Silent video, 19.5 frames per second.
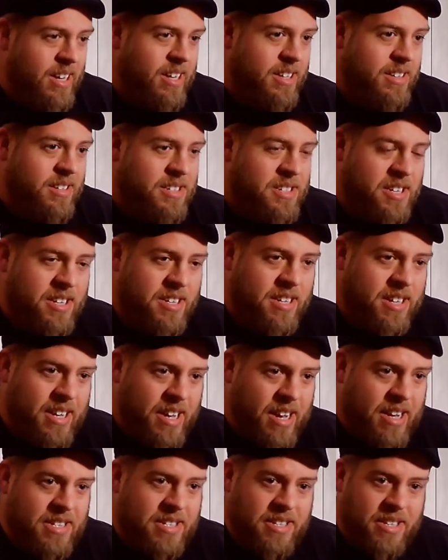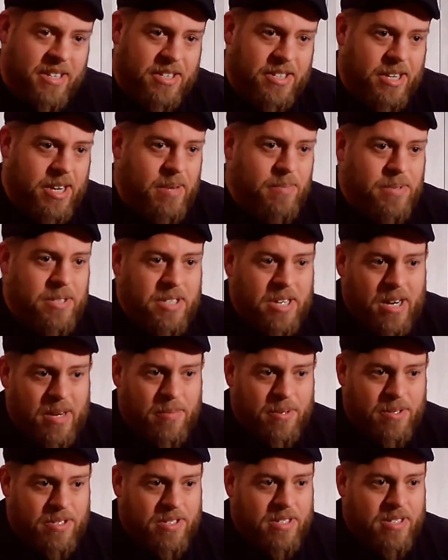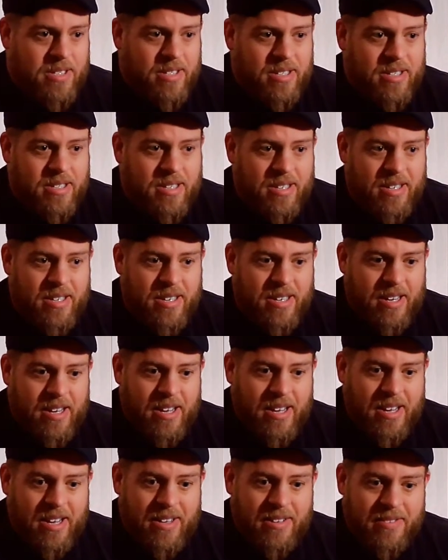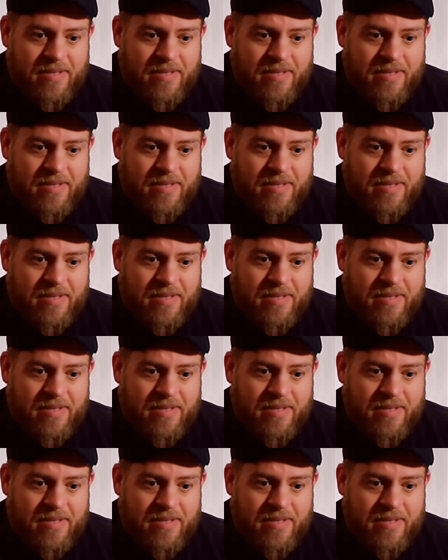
listening to guys like James Jamerson, and a